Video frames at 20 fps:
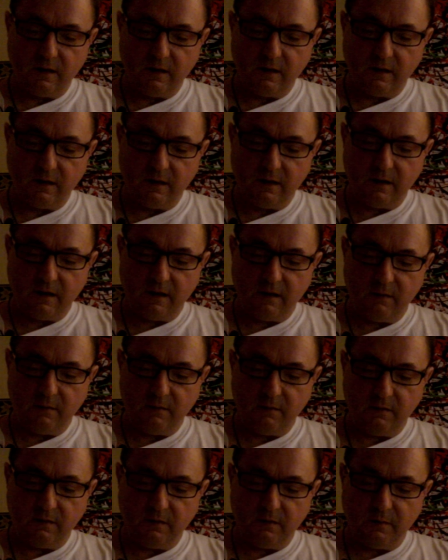and now
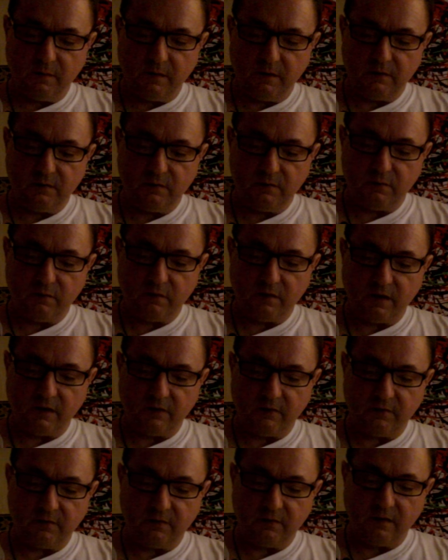the dimensional
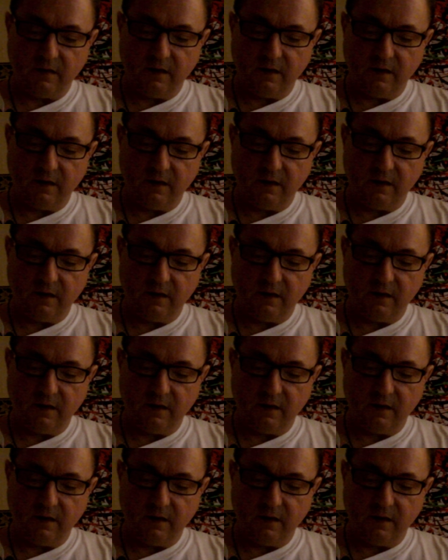craft